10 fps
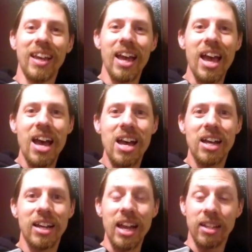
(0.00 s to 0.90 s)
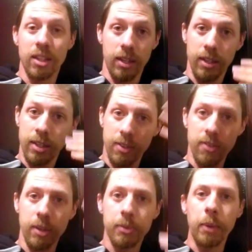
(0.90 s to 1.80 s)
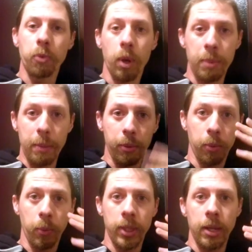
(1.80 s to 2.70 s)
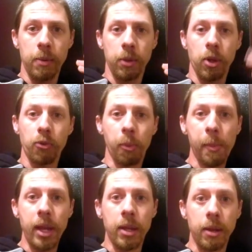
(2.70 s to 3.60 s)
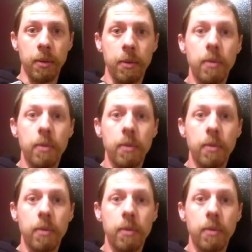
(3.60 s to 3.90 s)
And this is sometimes why people, when they go for men, they